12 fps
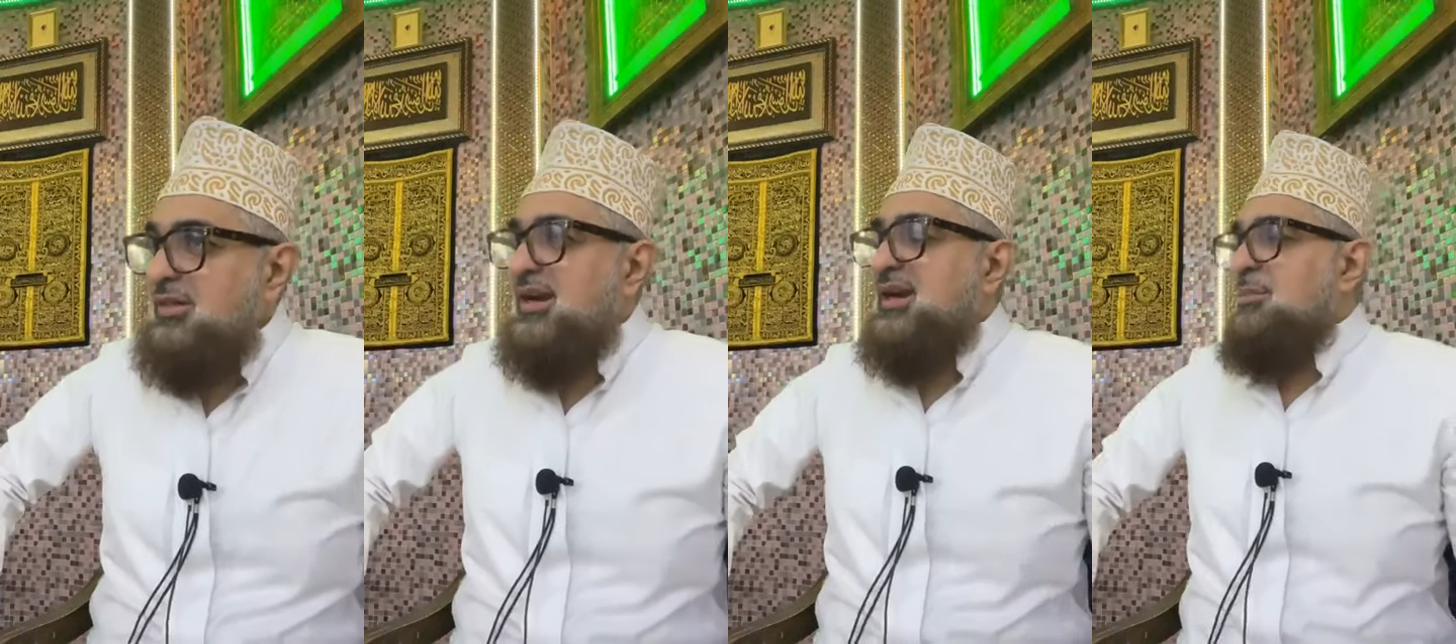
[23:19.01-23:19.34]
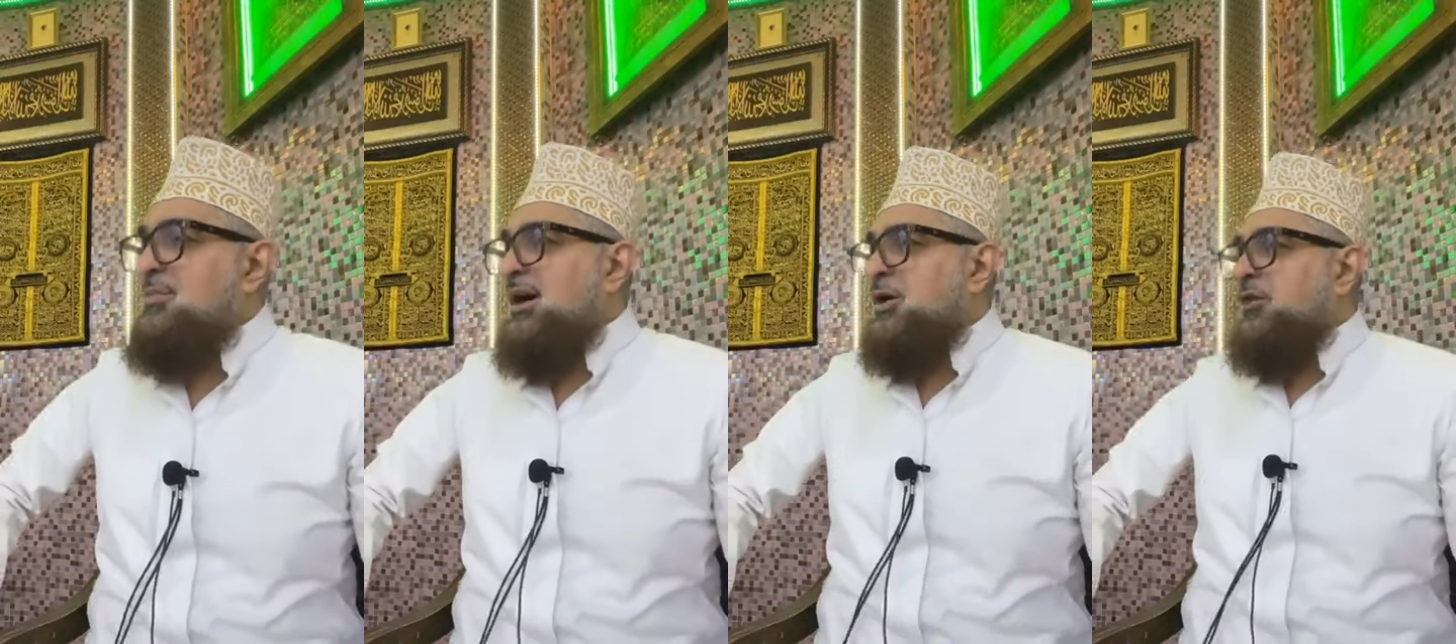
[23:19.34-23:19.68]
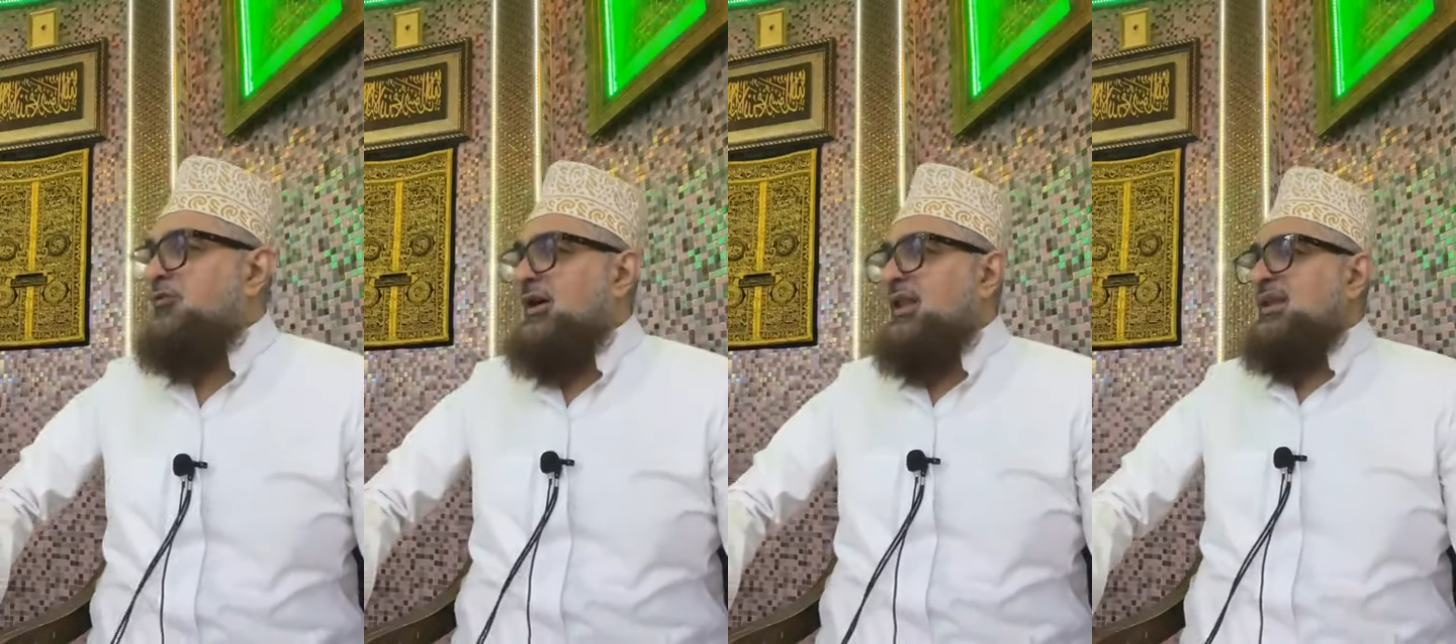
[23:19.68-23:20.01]
on the
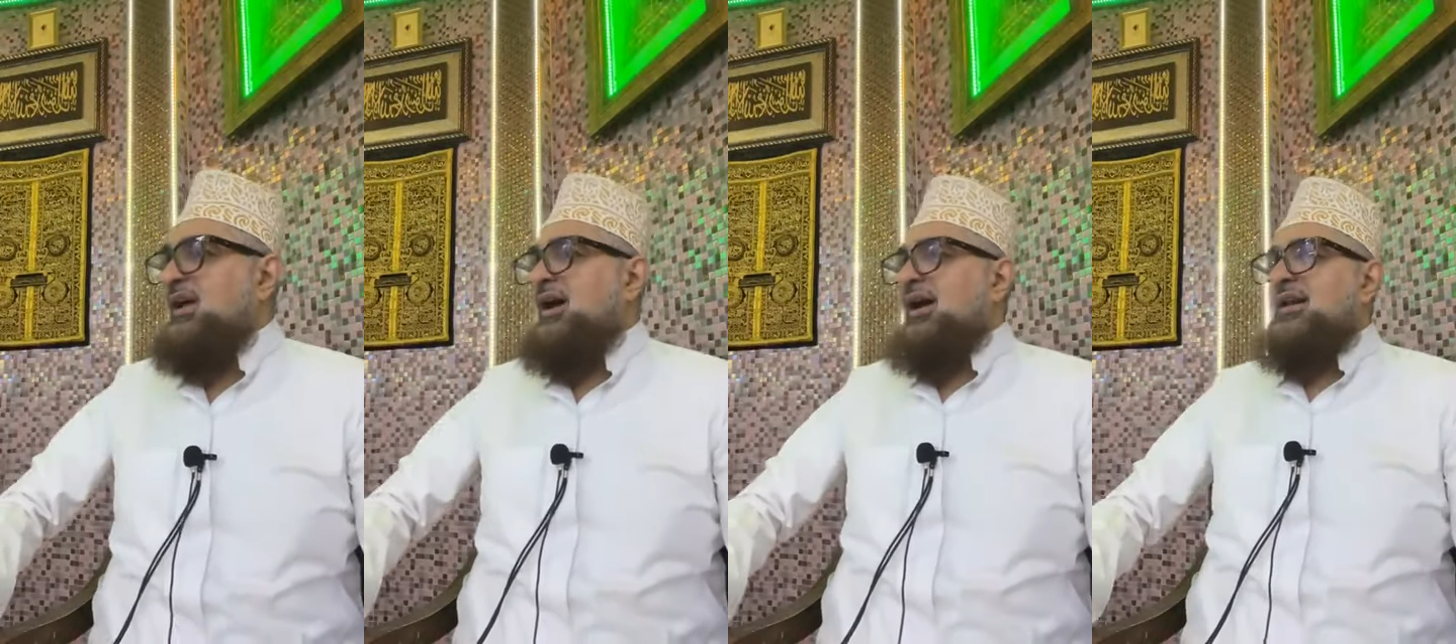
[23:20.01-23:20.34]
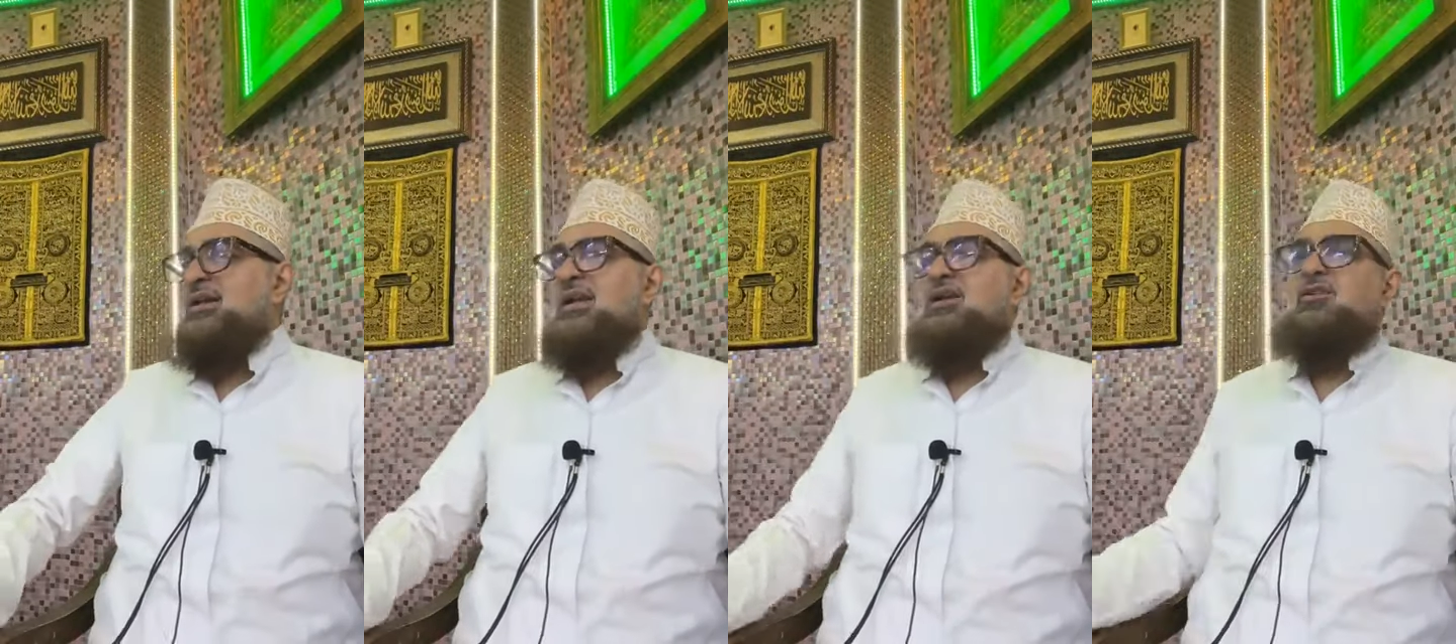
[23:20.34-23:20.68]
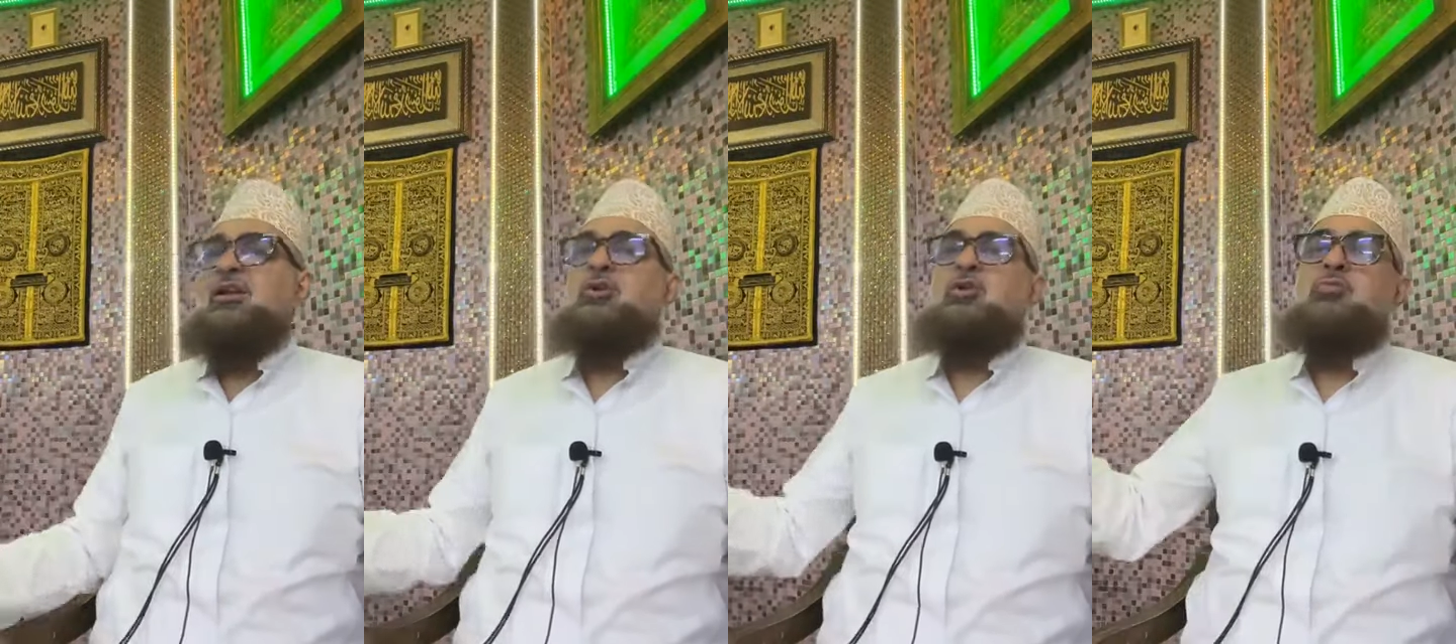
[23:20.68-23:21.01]
command of Allah, and
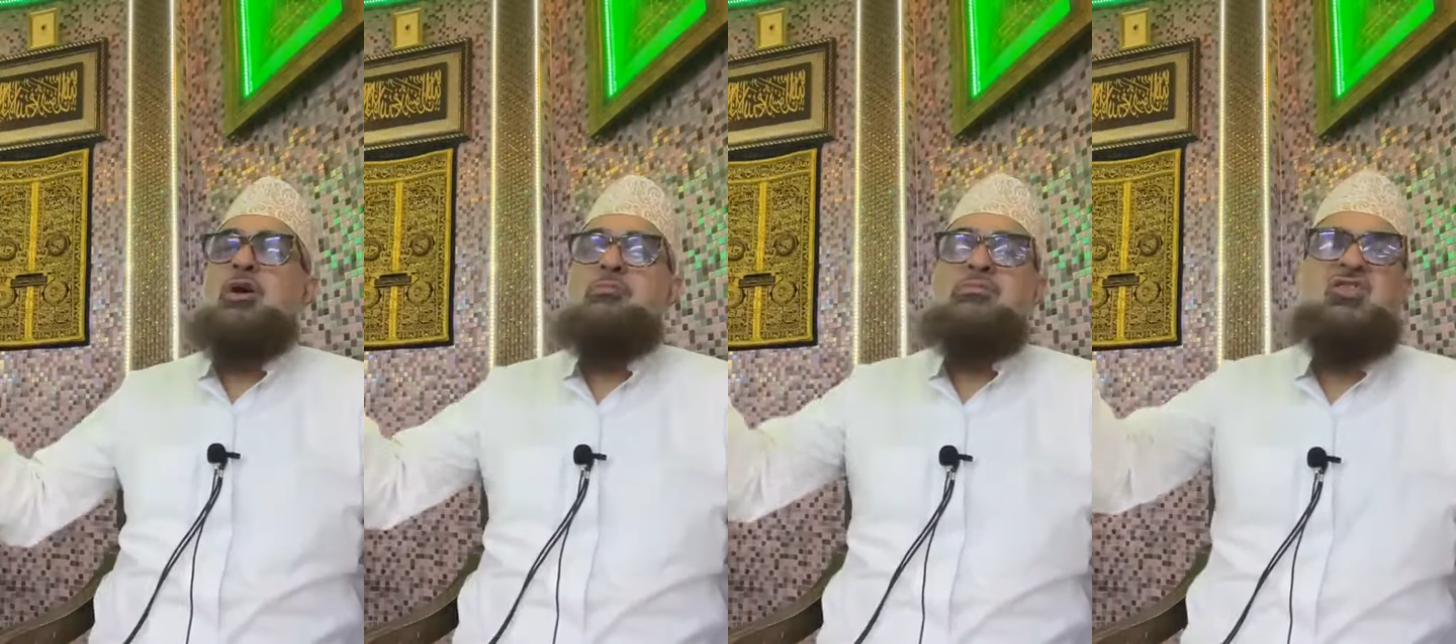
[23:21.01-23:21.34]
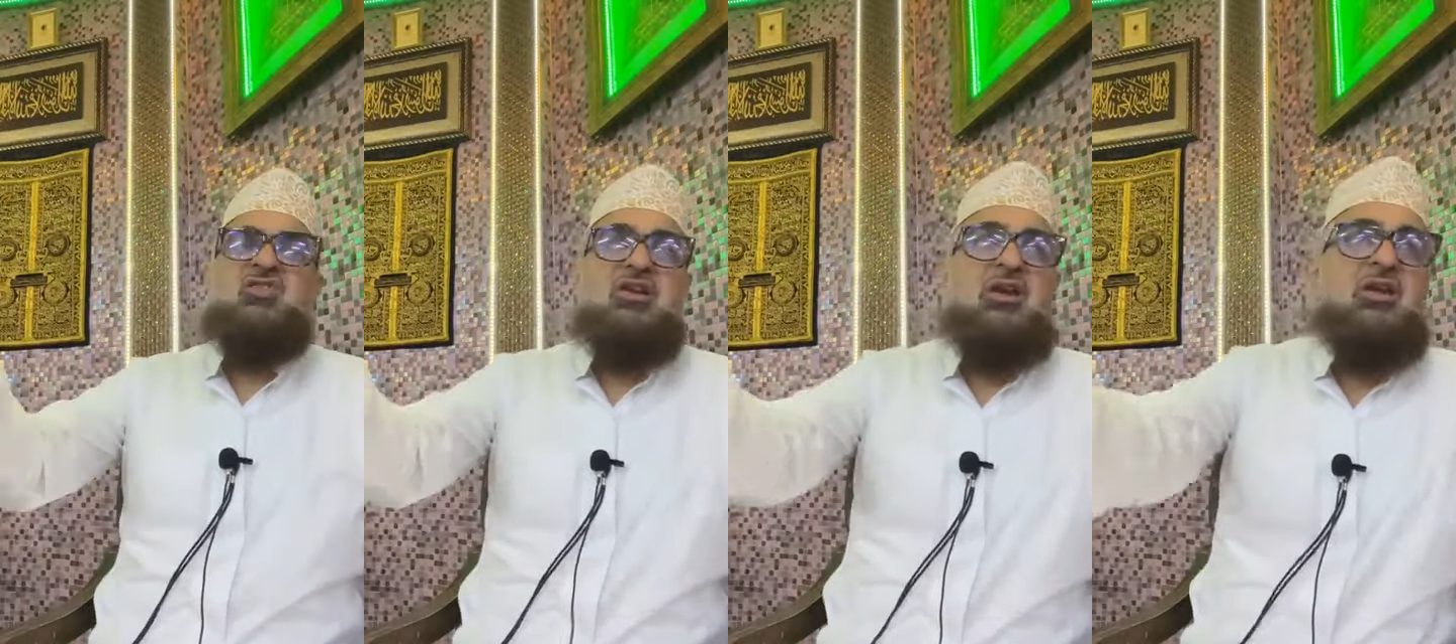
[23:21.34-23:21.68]
he went to Muhammad